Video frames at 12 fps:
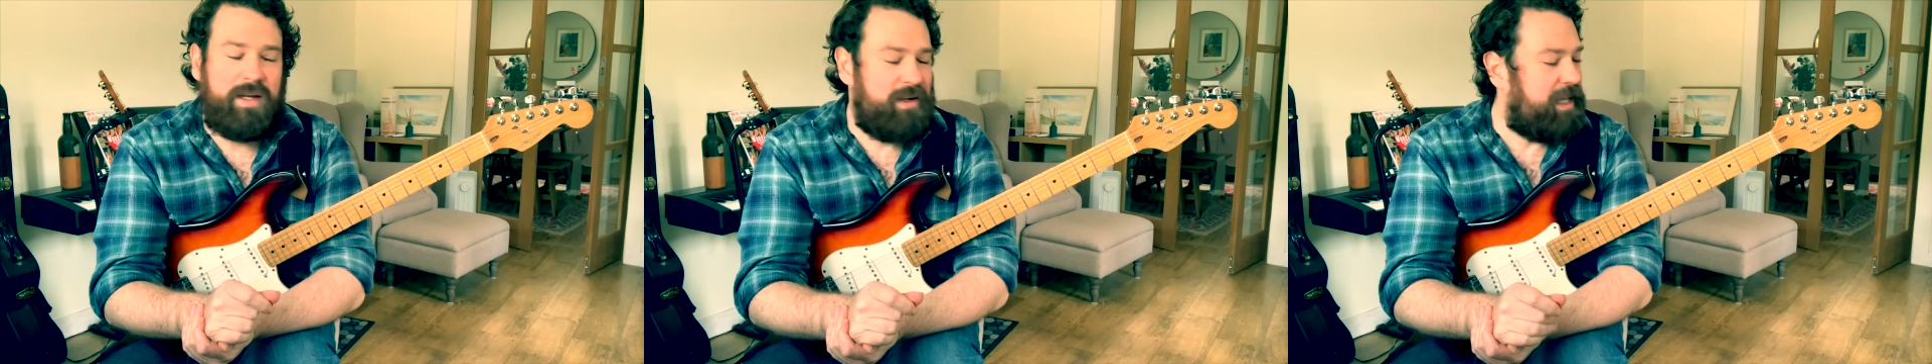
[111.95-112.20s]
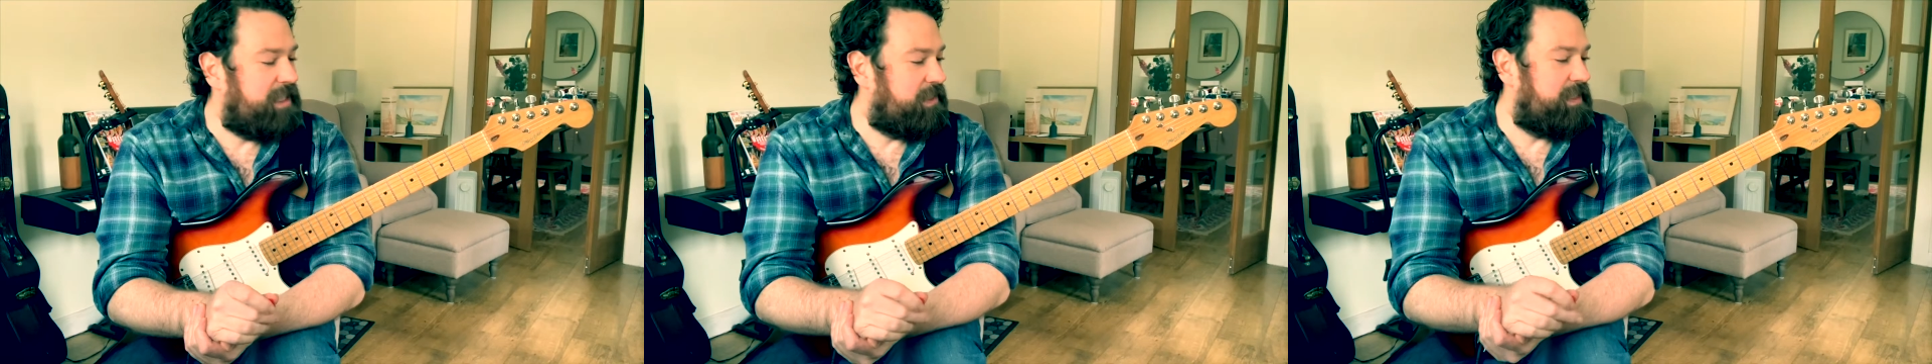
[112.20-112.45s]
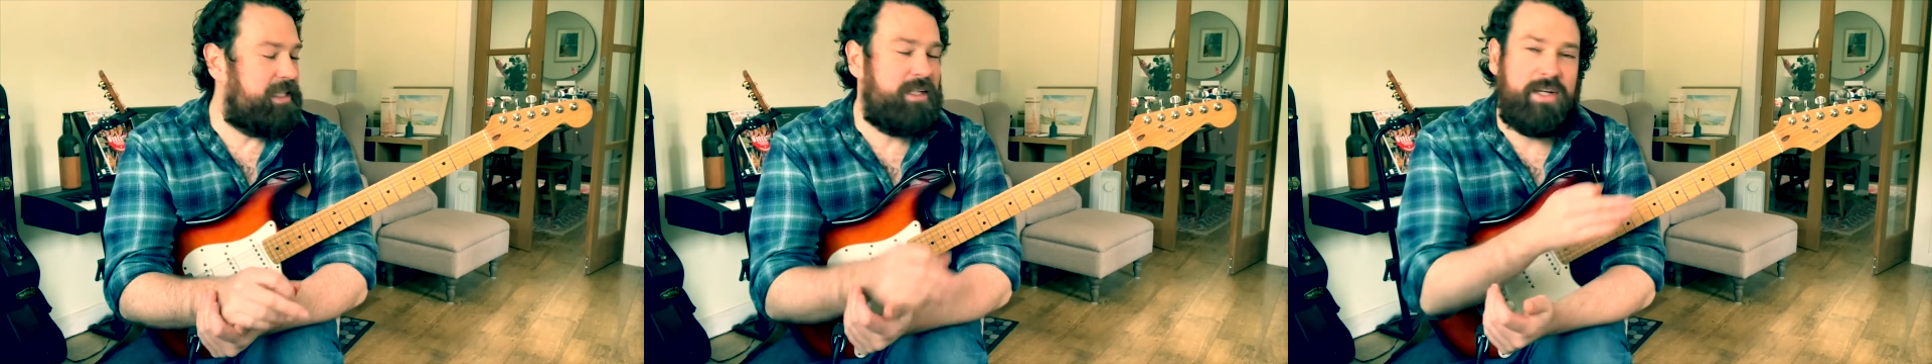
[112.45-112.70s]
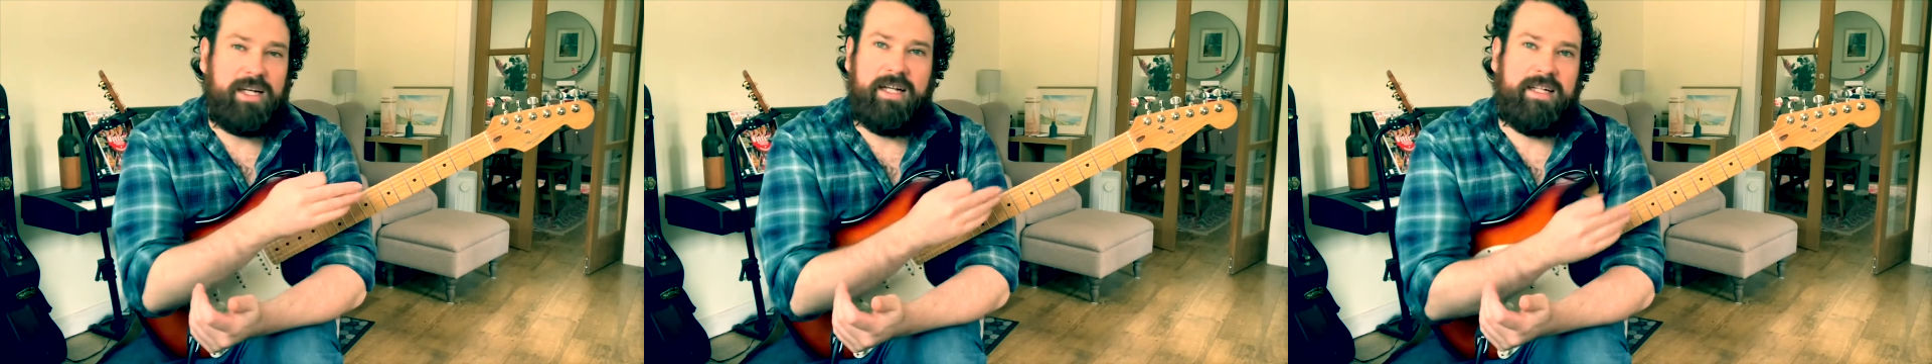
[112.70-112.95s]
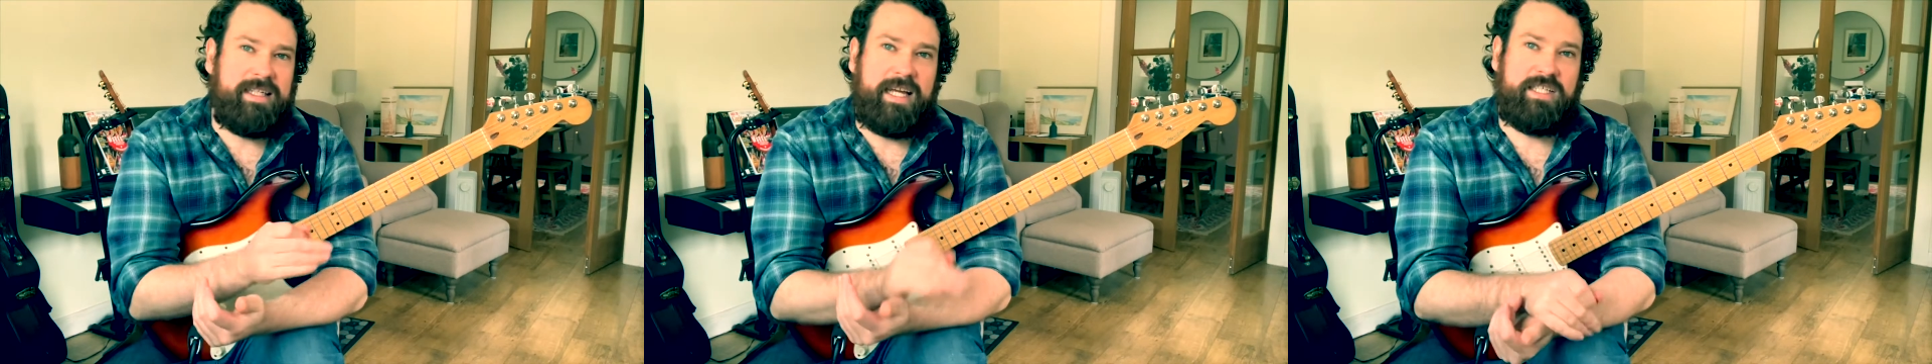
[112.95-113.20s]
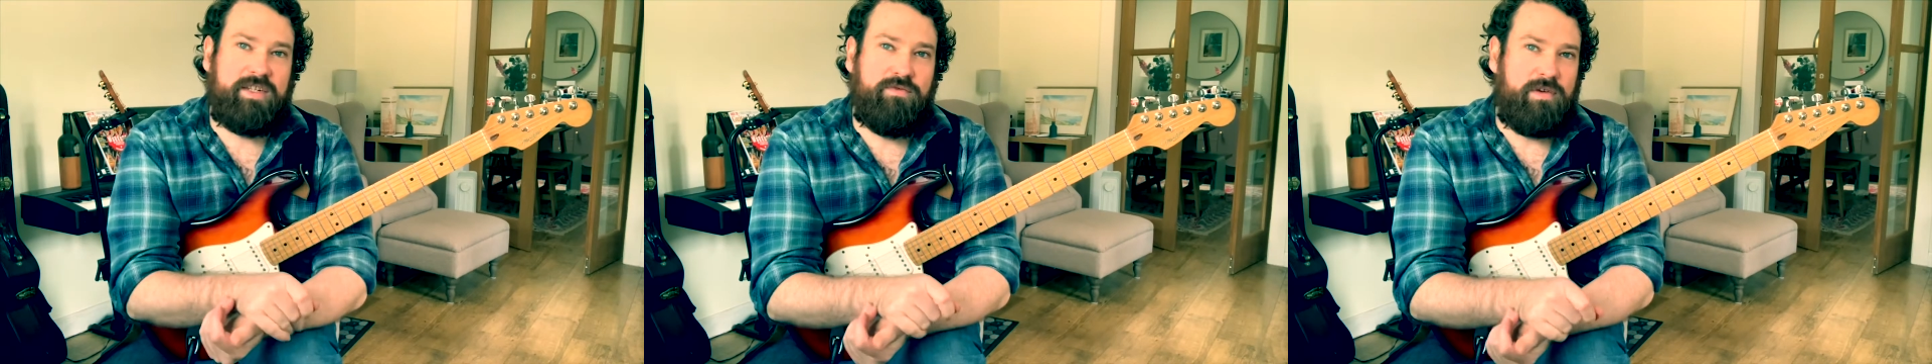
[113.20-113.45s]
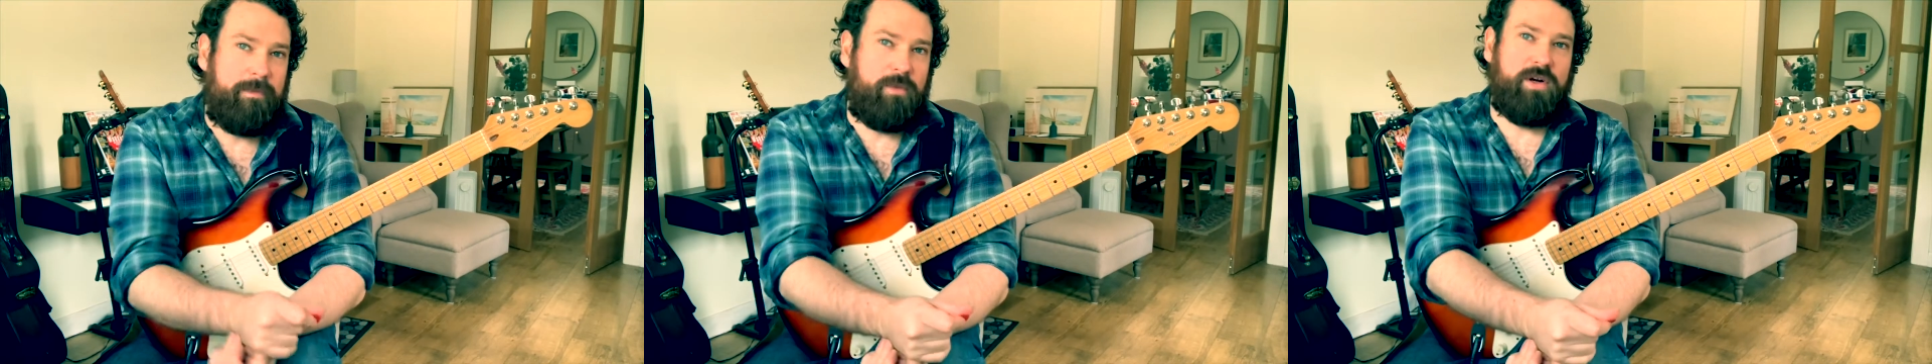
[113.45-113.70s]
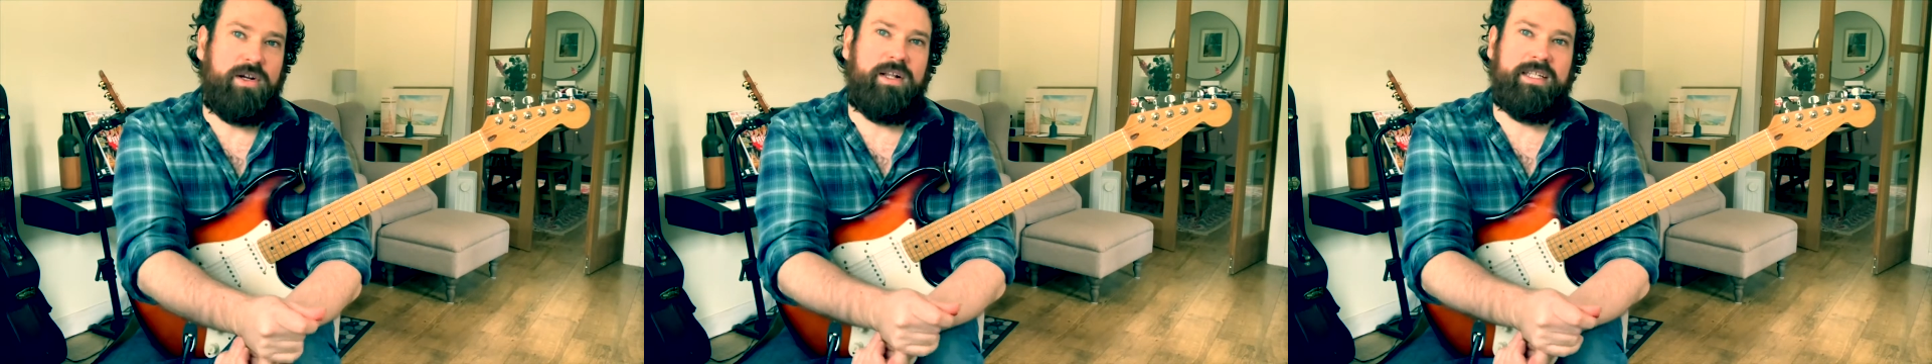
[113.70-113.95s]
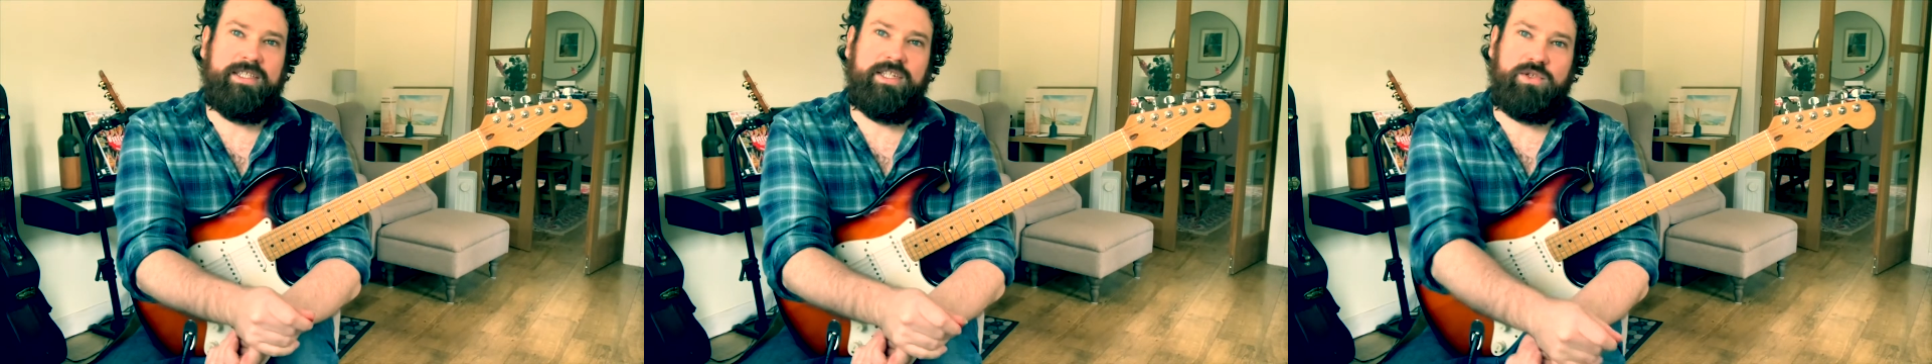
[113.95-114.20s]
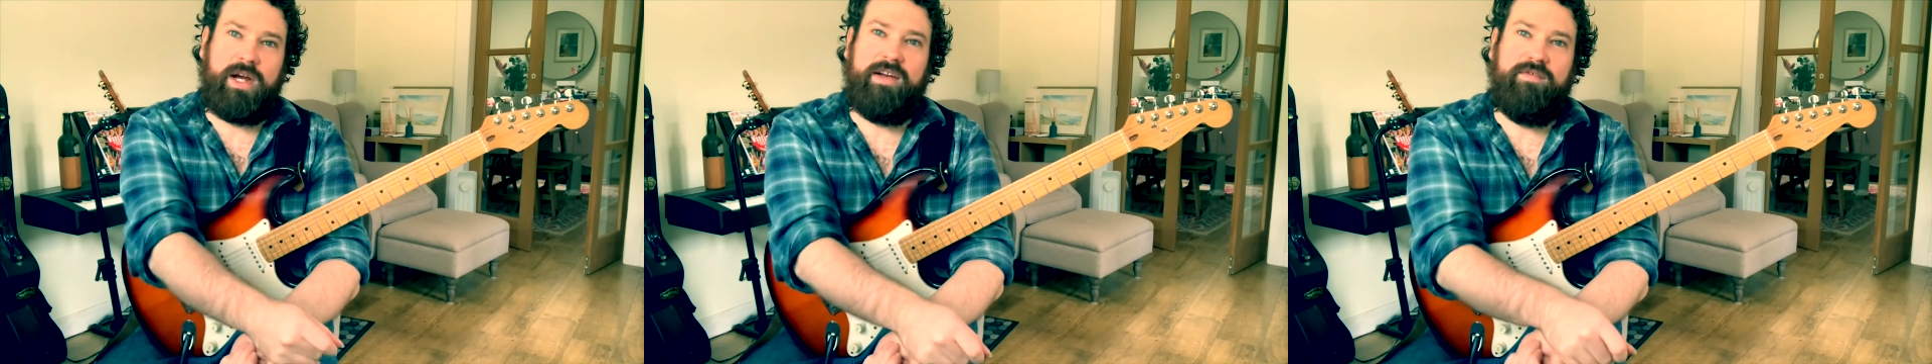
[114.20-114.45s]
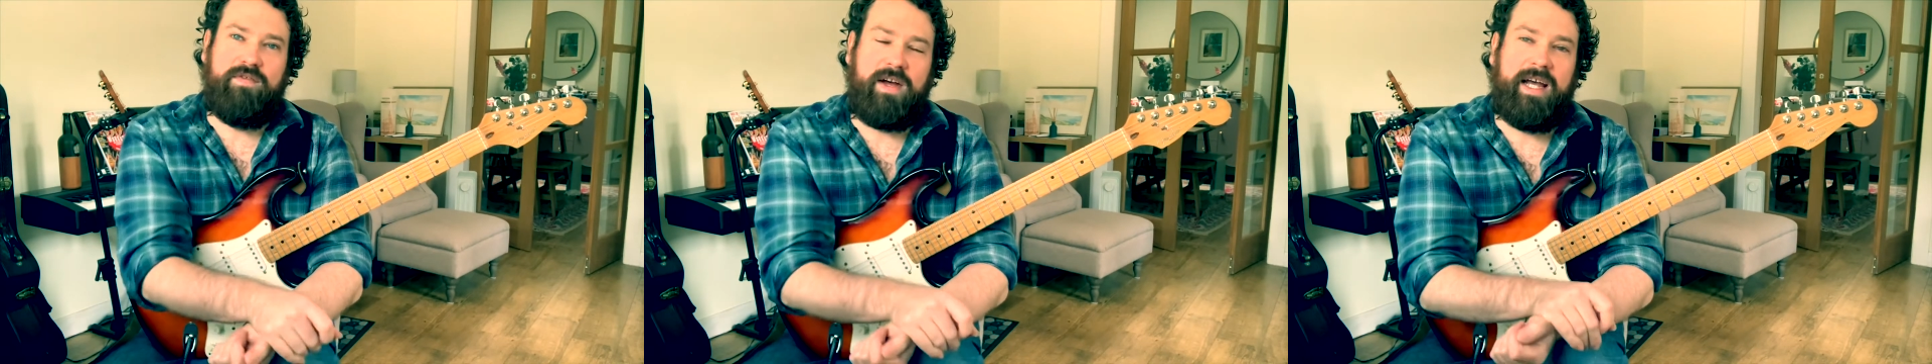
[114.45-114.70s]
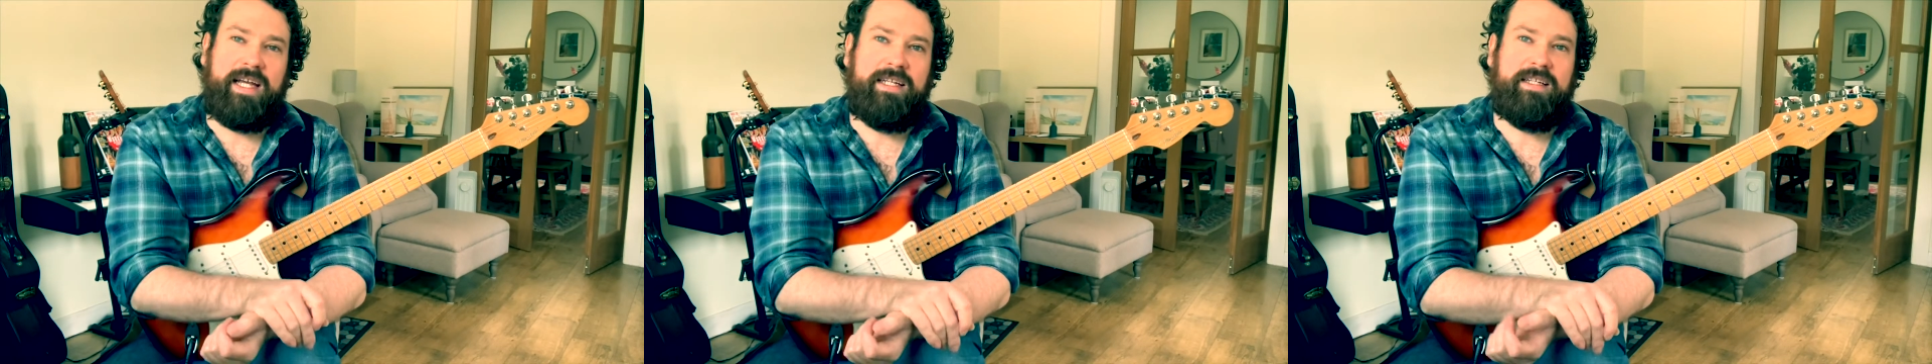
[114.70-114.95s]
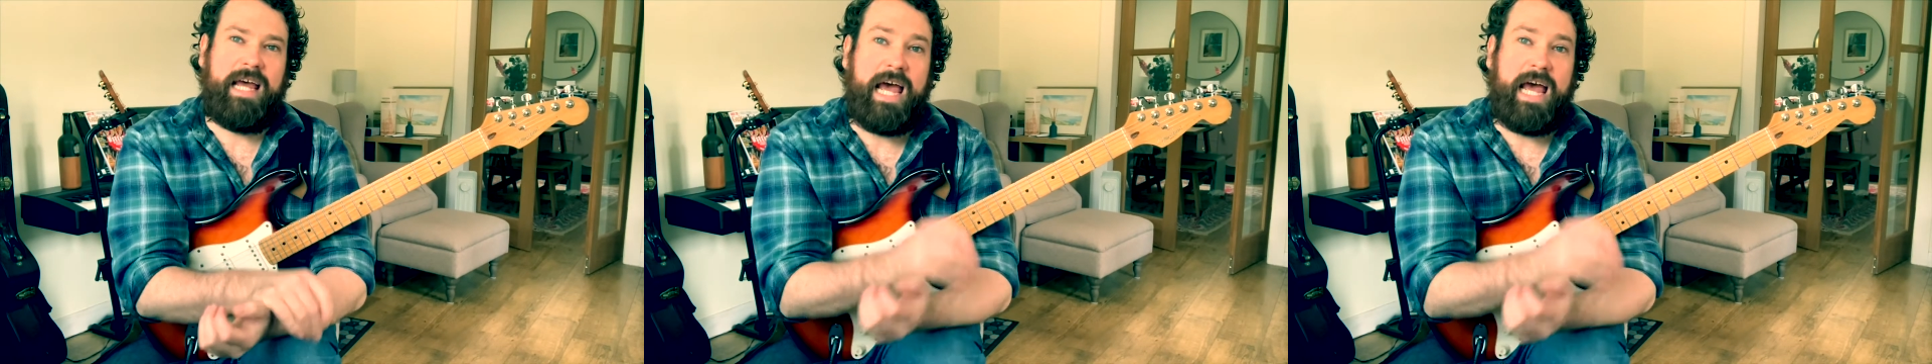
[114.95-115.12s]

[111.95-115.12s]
Okay, so it's a good little test of fretboard knowledge to try and find